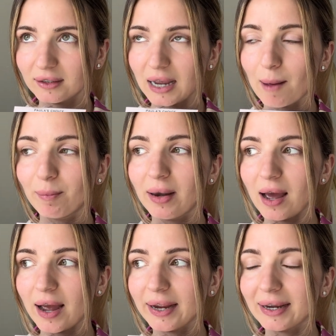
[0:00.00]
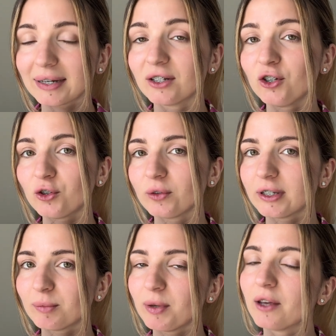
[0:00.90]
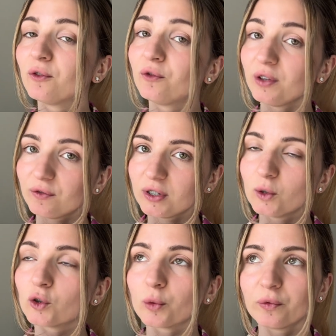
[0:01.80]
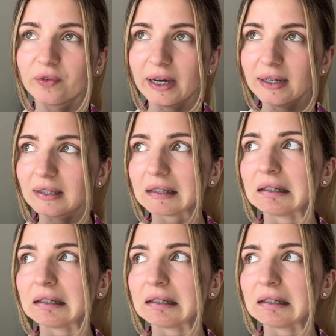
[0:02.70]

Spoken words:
applying an additional SPF 50 on top of that,